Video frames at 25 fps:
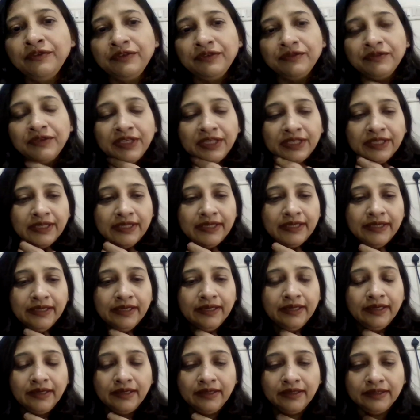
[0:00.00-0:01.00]
Sure, Vivek.
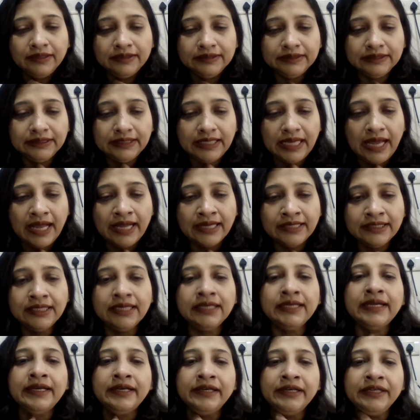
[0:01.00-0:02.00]

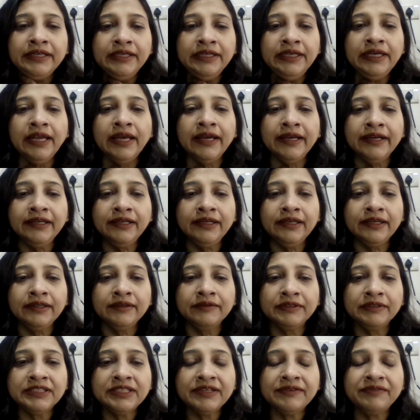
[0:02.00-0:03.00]
I'd really
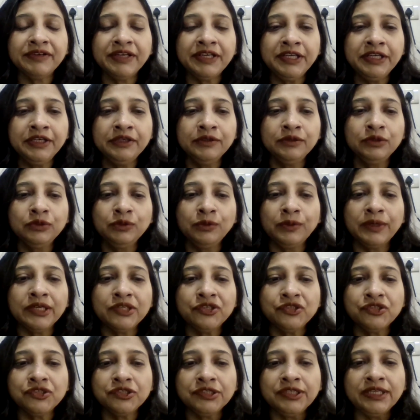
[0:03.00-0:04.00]
like, it's a very
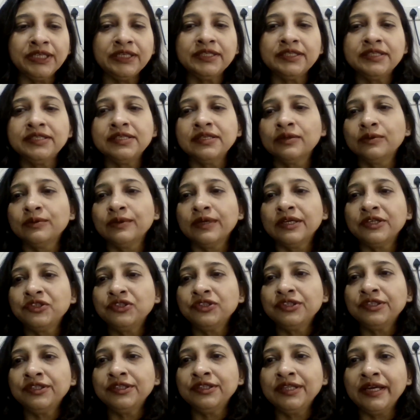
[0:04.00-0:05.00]
good question, and it's a
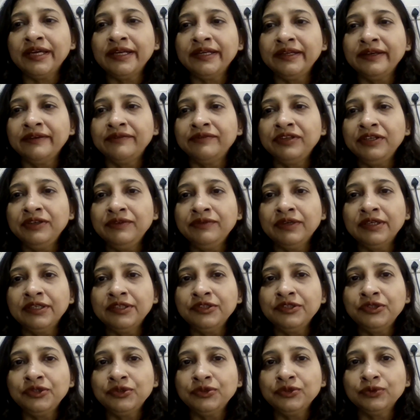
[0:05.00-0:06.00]
question that
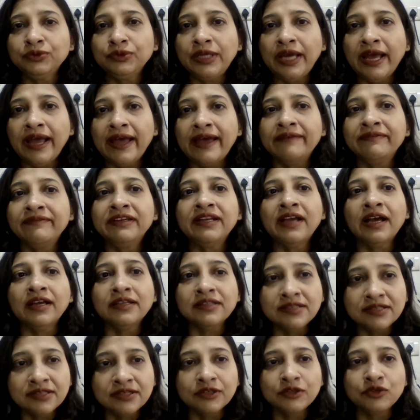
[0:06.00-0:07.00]
everyone should have
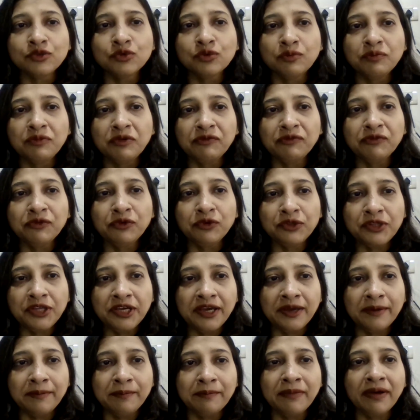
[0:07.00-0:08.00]
an answer to
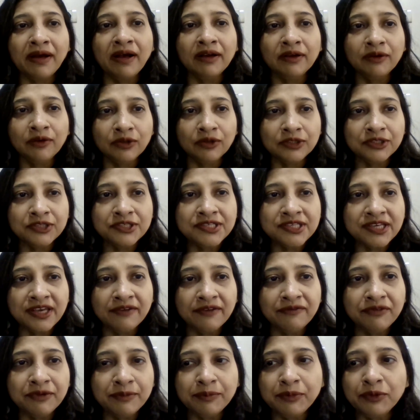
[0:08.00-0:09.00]
before they embark on the
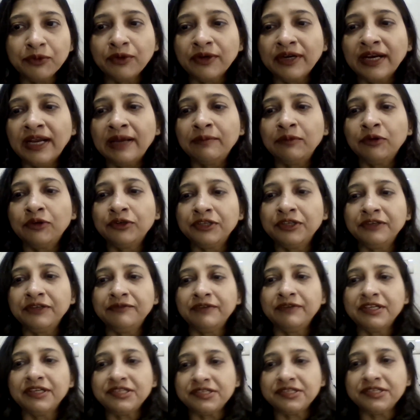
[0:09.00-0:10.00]
CFA program or
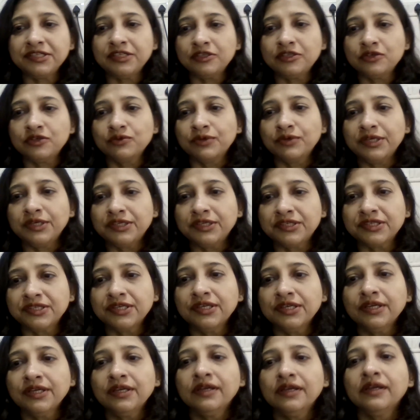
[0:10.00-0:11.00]
invest into
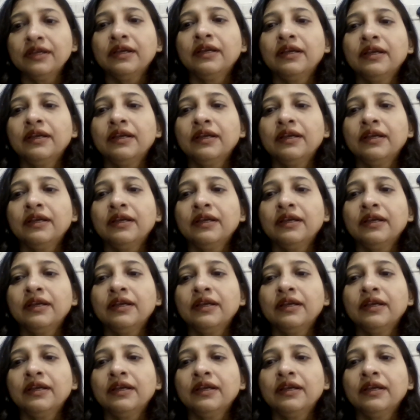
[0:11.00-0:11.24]
it.